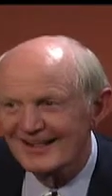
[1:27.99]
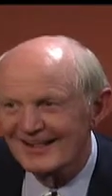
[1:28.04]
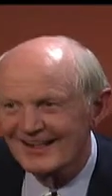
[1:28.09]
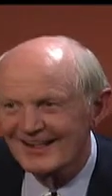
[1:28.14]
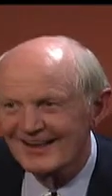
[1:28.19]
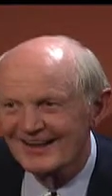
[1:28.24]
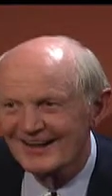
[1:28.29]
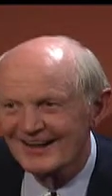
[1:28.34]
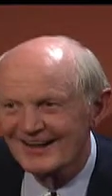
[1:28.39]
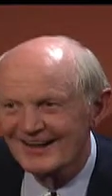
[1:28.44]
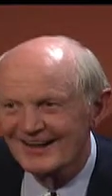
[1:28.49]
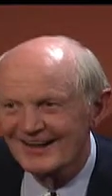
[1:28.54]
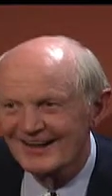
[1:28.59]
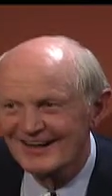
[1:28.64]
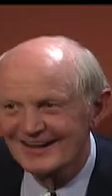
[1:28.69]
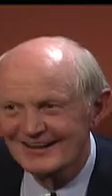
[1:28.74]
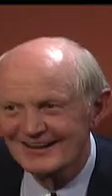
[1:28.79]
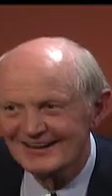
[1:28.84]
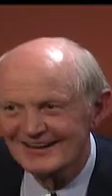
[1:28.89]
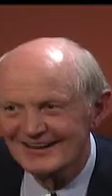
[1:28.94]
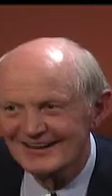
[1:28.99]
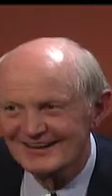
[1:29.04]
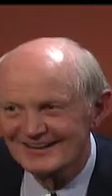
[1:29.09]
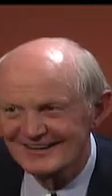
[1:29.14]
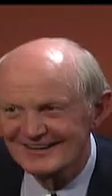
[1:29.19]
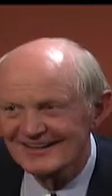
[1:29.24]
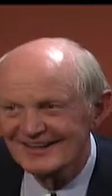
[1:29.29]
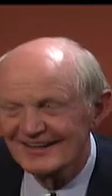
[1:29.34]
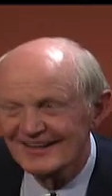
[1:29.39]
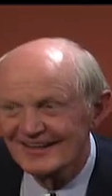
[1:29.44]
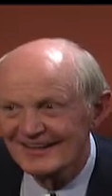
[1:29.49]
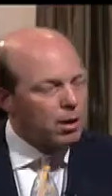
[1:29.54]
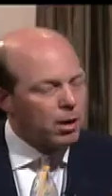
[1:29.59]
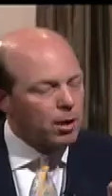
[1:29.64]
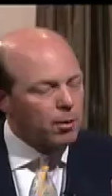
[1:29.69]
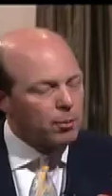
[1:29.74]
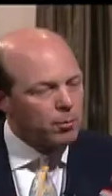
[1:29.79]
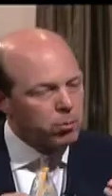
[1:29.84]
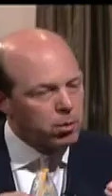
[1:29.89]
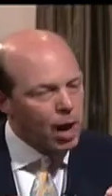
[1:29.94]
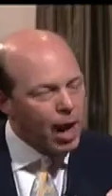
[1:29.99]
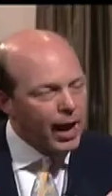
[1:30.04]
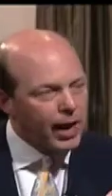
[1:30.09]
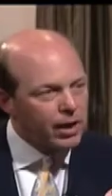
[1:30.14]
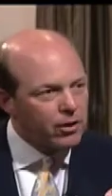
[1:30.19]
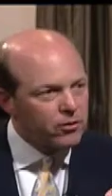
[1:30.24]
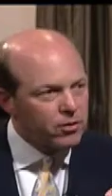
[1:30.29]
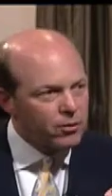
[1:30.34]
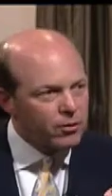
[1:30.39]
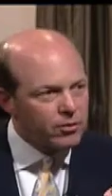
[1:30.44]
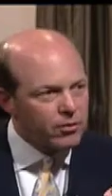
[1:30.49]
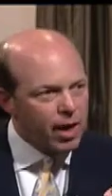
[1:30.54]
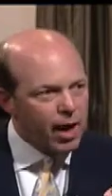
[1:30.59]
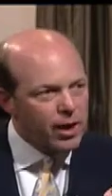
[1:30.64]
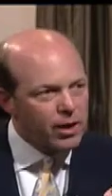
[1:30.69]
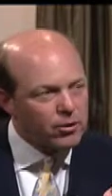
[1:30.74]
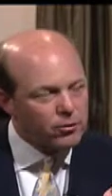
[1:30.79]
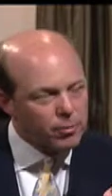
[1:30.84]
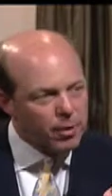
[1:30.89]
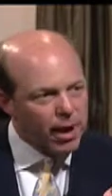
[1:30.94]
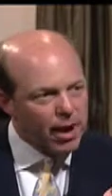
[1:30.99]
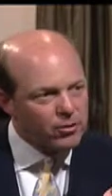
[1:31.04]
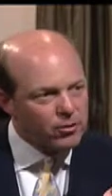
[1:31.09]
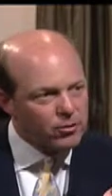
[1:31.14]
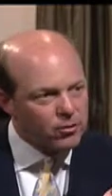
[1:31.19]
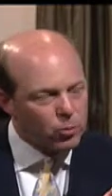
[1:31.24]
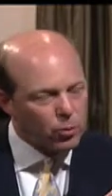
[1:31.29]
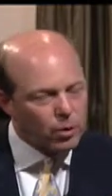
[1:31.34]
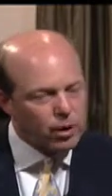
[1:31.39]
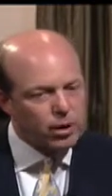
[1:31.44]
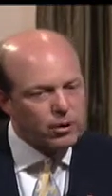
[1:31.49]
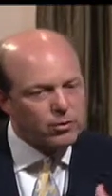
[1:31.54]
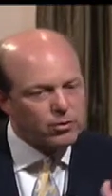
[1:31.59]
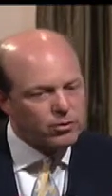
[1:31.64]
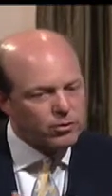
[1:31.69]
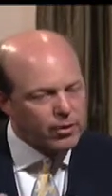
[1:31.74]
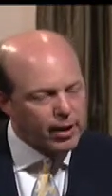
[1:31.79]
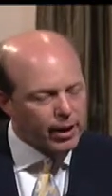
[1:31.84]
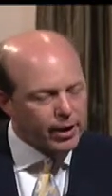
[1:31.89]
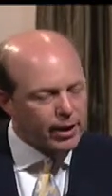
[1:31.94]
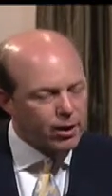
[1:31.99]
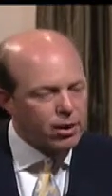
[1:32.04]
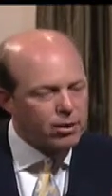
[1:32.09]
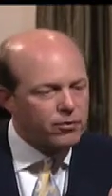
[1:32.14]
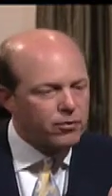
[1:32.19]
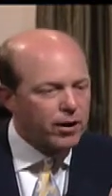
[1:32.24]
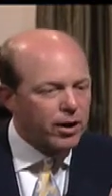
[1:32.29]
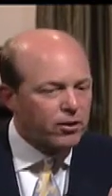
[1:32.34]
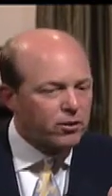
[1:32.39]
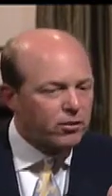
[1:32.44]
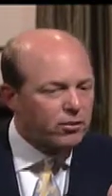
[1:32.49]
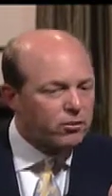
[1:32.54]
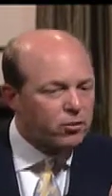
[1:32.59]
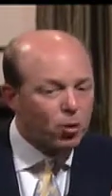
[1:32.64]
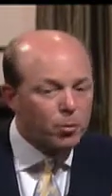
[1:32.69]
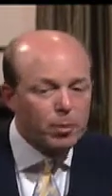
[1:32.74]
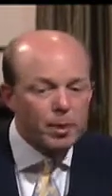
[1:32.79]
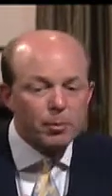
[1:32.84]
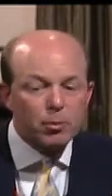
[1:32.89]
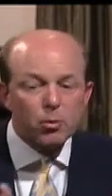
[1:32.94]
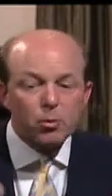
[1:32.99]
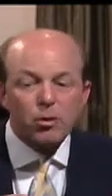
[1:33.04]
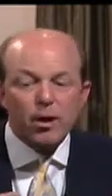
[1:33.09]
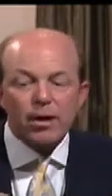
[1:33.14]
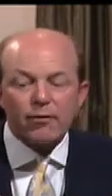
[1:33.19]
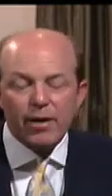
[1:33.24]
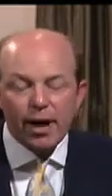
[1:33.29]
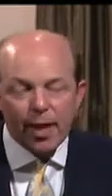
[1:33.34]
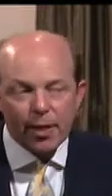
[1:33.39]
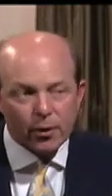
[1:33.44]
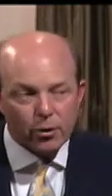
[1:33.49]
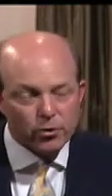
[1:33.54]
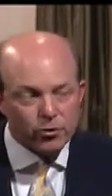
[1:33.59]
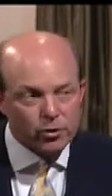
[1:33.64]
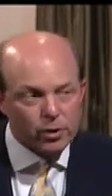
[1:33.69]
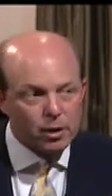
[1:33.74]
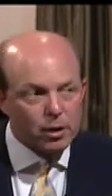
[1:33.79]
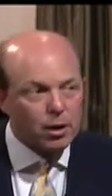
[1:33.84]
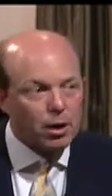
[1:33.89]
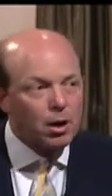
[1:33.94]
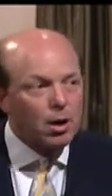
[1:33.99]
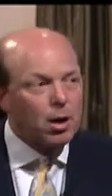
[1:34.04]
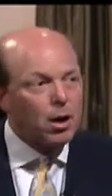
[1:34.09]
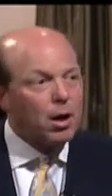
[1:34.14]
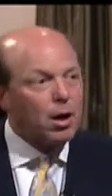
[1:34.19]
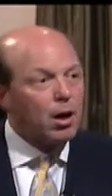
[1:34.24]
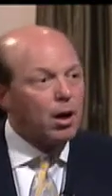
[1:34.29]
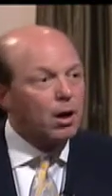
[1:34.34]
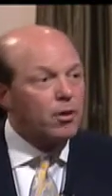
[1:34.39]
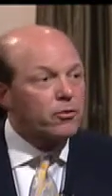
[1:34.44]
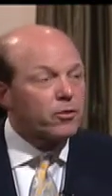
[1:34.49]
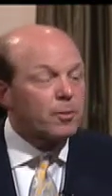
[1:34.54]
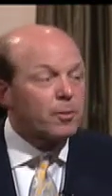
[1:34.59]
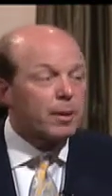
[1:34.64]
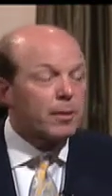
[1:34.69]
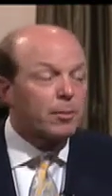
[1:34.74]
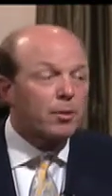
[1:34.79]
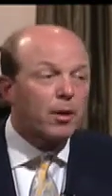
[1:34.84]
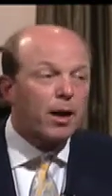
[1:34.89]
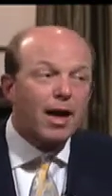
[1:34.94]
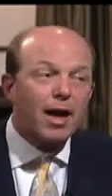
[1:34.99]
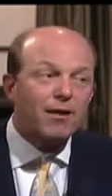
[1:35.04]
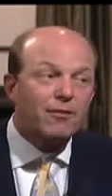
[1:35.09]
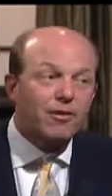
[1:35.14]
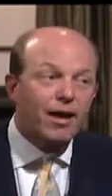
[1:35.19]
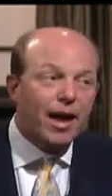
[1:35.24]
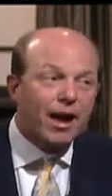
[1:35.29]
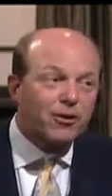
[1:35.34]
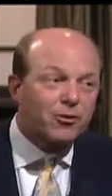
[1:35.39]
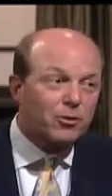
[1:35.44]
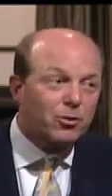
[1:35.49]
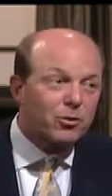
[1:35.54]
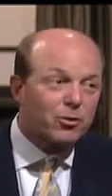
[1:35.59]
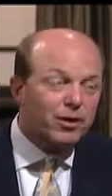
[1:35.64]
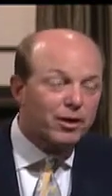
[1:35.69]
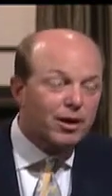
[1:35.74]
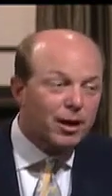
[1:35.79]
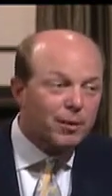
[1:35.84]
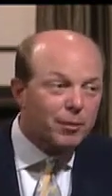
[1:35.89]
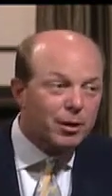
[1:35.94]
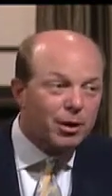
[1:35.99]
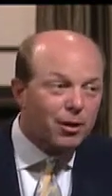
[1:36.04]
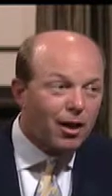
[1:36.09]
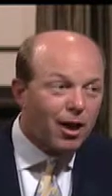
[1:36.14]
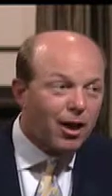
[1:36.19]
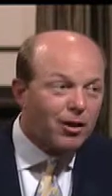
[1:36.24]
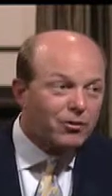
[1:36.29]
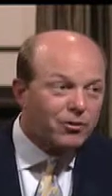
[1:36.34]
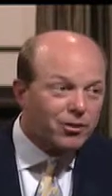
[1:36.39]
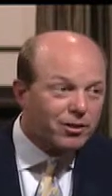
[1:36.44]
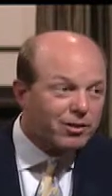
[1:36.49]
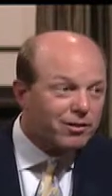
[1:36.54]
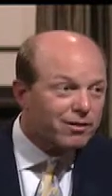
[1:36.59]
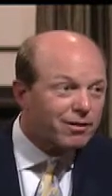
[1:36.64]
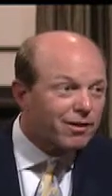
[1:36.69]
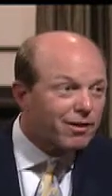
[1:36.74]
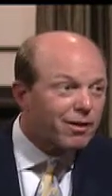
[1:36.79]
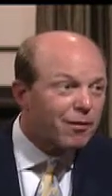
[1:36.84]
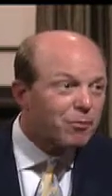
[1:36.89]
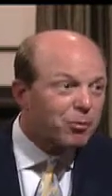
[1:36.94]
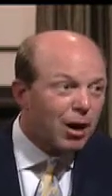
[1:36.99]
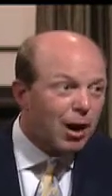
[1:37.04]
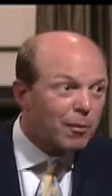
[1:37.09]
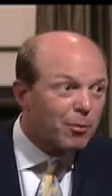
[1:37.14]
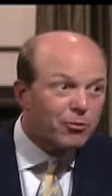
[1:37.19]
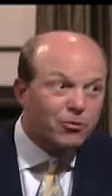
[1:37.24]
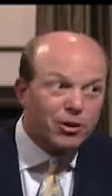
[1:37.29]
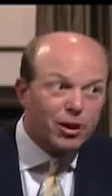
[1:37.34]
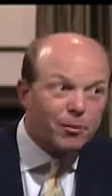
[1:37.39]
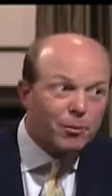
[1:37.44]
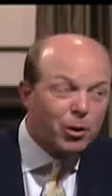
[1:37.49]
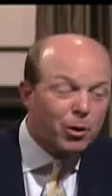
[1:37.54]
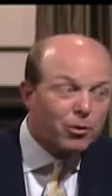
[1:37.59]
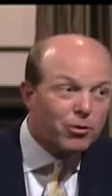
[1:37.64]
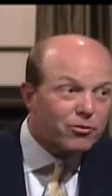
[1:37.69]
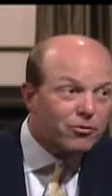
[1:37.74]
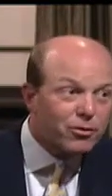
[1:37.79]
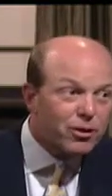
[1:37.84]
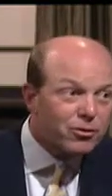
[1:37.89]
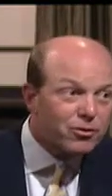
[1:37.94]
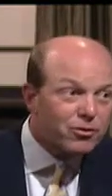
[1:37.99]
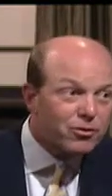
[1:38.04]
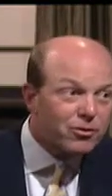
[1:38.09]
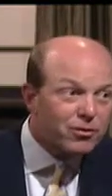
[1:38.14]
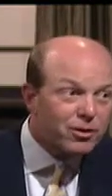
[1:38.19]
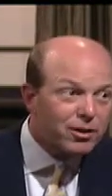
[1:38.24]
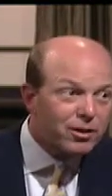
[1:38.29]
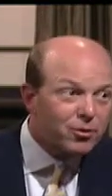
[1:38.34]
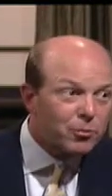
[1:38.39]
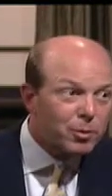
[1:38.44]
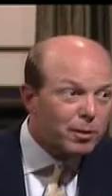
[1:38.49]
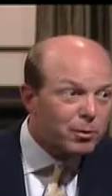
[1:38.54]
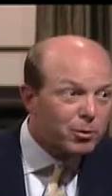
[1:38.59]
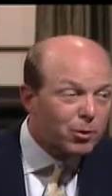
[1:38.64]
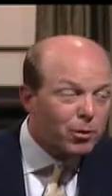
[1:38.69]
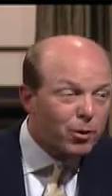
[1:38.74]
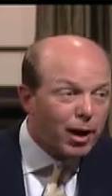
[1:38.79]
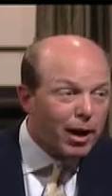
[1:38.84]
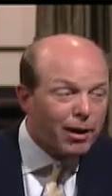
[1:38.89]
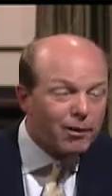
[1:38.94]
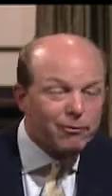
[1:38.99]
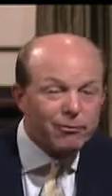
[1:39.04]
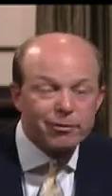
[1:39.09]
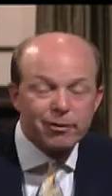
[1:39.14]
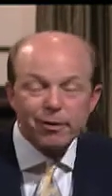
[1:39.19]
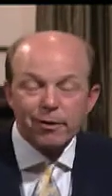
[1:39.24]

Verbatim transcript: swelling in the nose, blockage of the sinus passageways, and secondary infections. So people who have allergy, uh, some people have actual immunologic uh, problems, immunodeficiencies, people who have